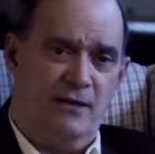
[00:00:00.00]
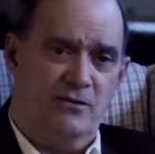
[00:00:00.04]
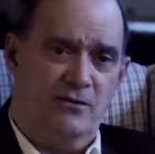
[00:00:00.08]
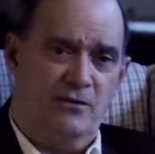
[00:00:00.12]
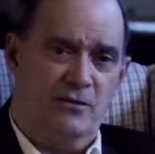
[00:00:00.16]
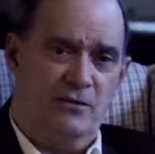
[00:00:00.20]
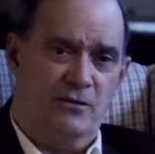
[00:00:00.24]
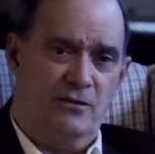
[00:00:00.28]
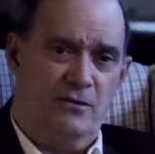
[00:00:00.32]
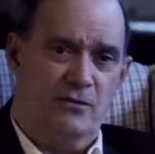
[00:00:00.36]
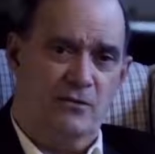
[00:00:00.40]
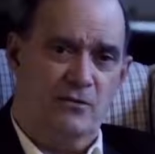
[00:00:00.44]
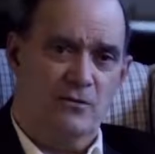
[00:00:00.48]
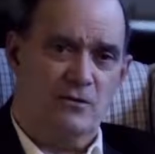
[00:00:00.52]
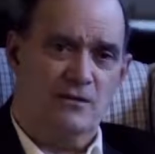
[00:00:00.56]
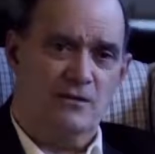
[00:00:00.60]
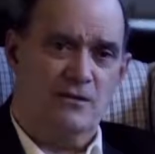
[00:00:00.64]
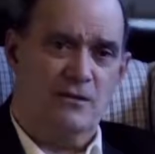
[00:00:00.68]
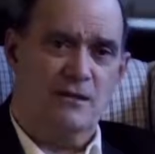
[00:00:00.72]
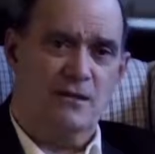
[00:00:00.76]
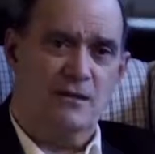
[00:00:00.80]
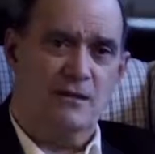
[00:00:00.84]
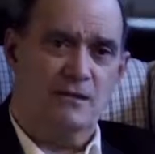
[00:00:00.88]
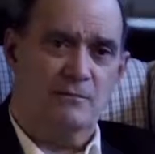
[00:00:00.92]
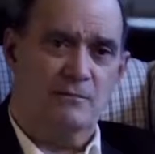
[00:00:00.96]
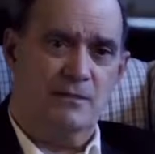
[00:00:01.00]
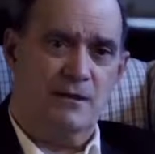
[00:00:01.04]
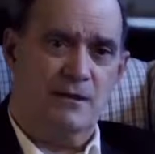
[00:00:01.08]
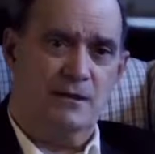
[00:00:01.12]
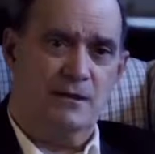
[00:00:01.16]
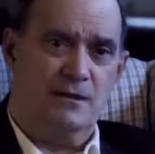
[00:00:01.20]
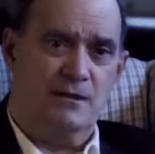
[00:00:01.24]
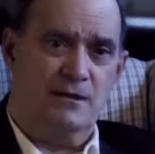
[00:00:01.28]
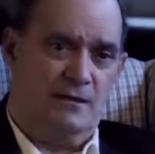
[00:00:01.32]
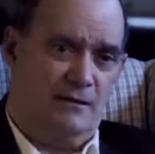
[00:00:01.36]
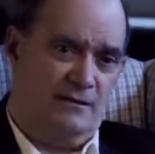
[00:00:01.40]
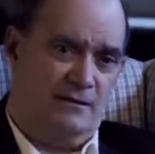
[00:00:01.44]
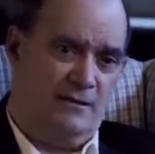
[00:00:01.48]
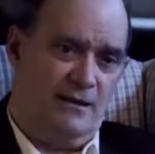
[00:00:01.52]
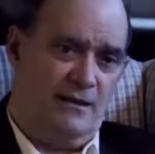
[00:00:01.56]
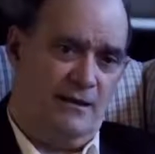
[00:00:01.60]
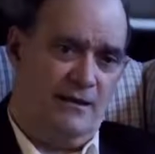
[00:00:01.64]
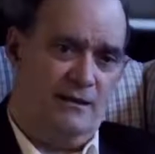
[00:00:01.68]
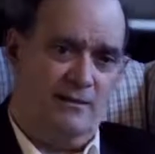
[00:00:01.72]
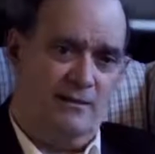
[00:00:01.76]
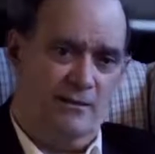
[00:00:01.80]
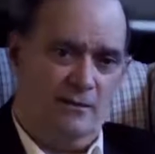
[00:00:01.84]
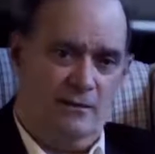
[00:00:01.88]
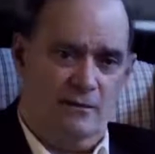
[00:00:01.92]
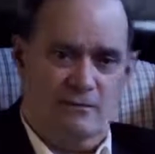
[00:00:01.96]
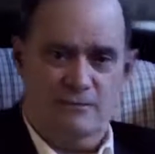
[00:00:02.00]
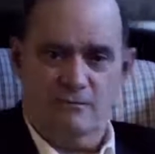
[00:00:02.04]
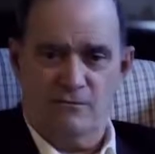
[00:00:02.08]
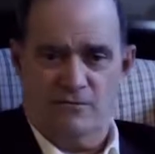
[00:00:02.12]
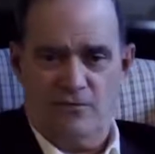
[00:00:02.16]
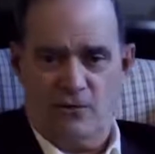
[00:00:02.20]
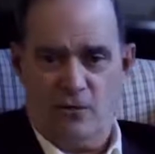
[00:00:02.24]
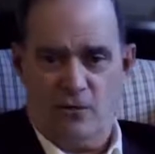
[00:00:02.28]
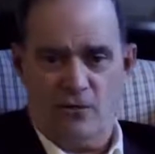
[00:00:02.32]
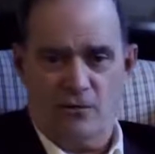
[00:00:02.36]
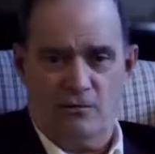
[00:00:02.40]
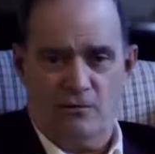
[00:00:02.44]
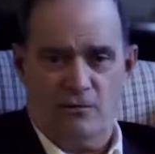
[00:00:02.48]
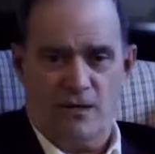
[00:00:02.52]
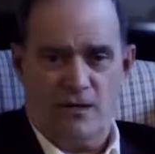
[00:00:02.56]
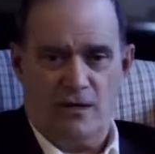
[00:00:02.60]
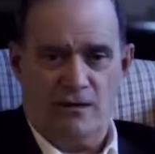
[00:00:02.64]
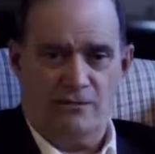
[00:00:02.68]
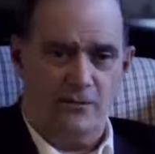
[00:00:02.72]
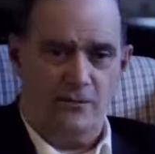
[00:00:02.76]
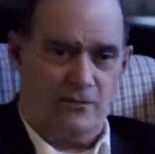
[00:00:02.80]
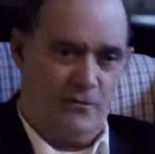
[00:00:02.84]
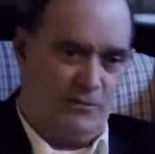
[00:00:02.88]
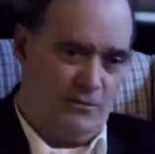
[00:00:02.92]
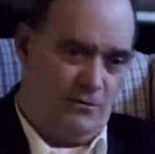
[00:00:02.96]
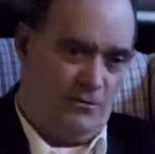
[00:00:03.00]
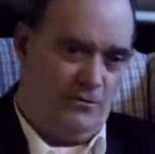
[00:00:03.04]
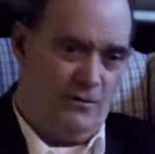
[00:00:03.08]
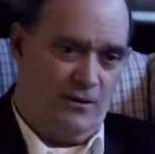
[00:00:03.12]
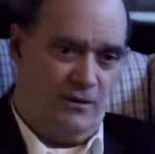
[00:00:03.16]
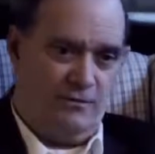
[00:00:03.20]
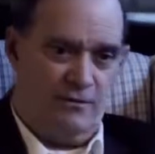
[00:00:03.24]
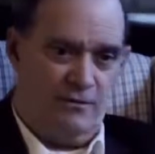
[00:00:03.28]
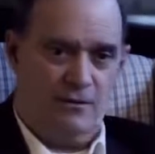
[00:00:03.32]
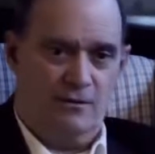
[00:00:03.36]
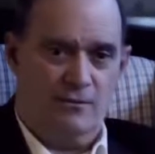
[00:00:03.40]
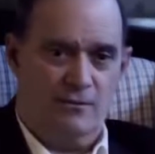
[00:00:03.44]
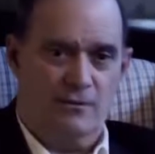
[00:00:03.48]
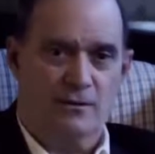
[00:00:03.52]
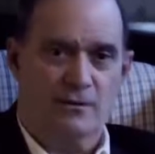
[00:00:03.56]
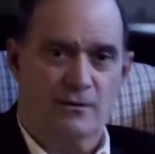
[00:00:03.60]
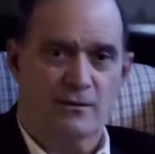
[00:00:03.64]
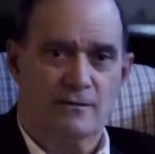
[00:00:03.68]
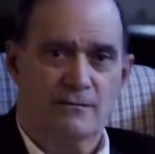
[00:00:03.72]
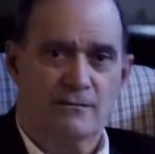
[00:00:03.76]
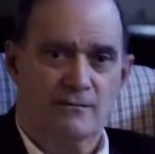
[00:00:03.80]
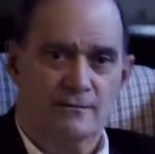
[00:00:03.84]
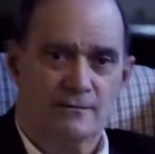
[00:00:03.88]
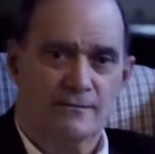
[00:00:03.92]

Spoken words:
at you to do a sneak and peek and take your photograph or do whatever they want.